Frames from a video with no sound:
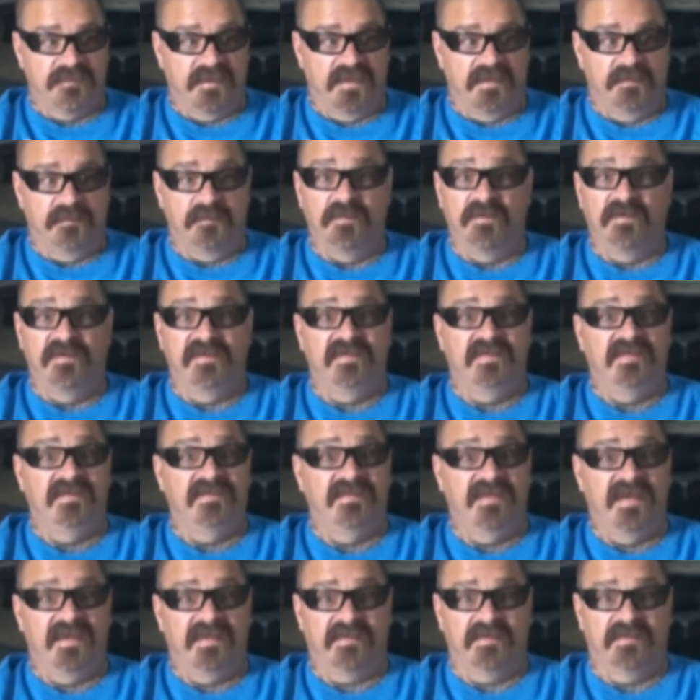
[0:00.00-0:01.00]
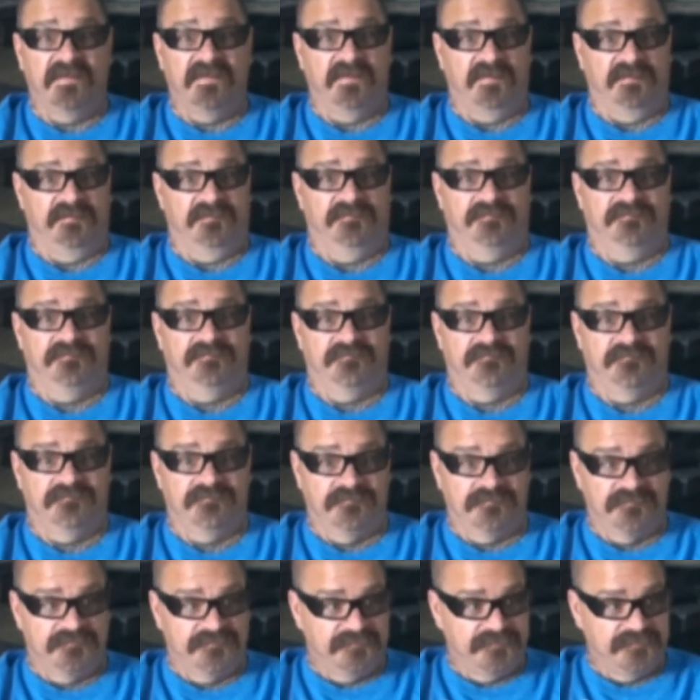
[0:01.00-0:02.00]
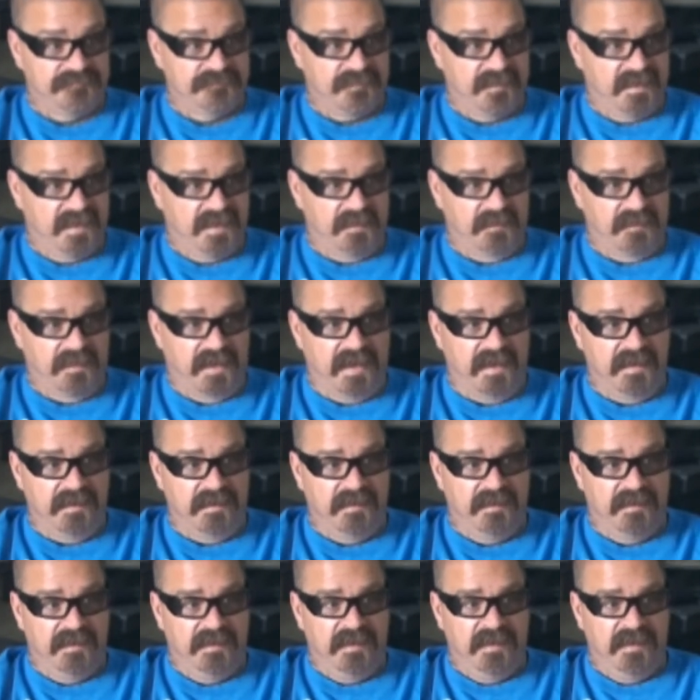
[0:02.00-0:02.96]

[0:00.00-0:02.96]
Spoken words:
And boy, he did that good, right?